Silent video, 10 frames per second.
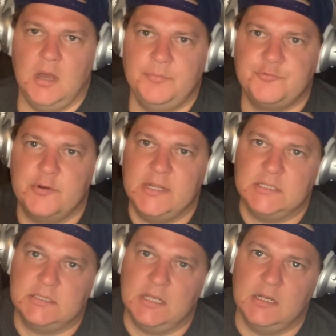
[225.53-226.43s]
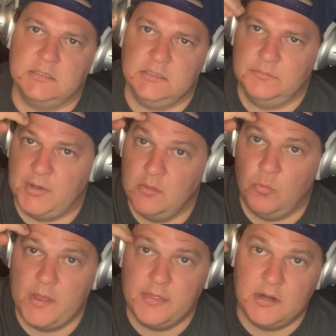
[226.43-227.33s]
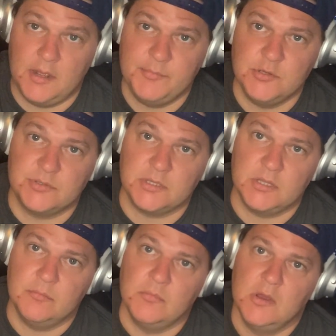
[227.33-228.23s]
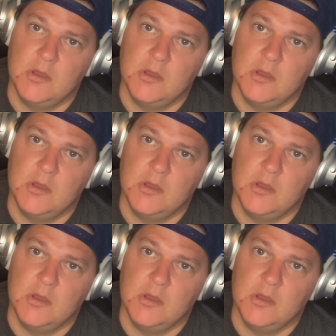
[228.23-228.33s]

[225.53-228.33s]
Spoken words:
uptrending stocks, by the way that I'm using them.